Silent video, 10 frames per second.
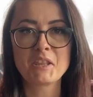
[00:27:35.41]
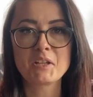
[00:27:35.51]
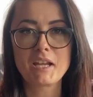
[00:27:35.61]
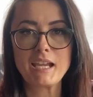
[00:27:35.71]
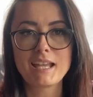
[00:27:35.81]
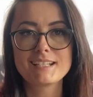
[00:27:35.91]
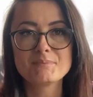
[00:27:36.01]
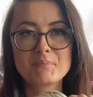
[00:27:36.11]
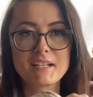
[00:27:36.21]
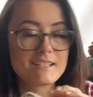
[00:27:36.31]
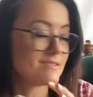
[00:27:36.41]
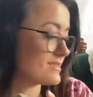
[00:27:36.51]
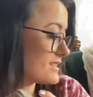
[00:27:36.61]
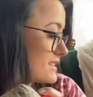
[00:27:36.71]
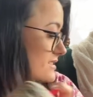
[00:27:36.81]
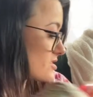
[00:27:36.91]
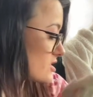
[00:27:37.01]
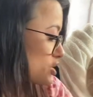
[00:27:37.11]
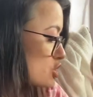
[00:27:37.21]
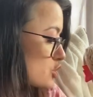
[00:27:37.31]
looking at it because it's just